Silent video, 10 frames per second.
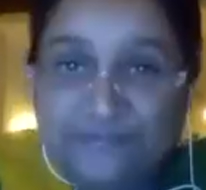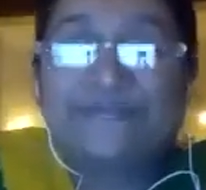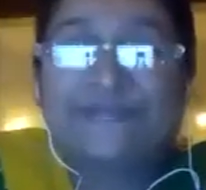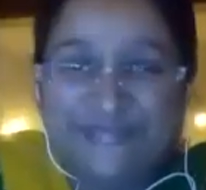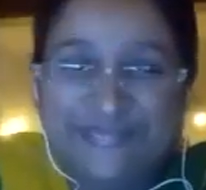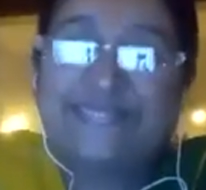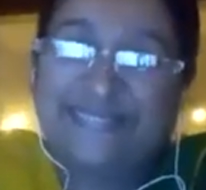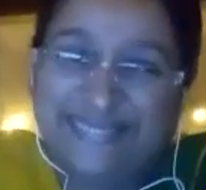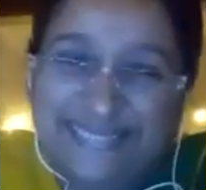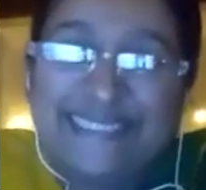And I was
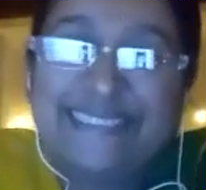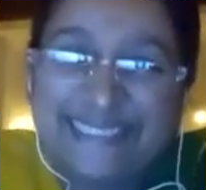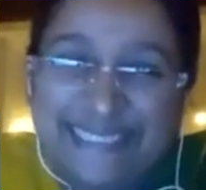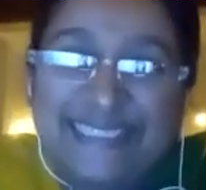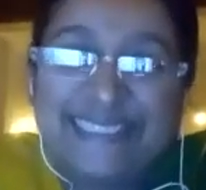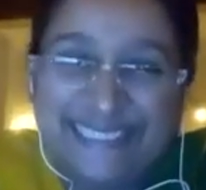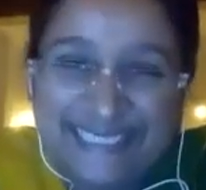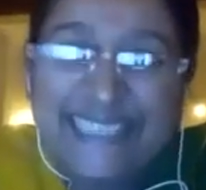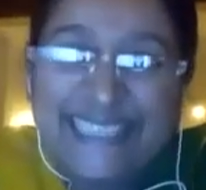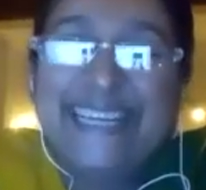like, hell
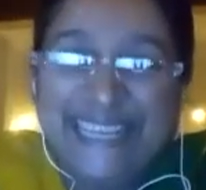yeah.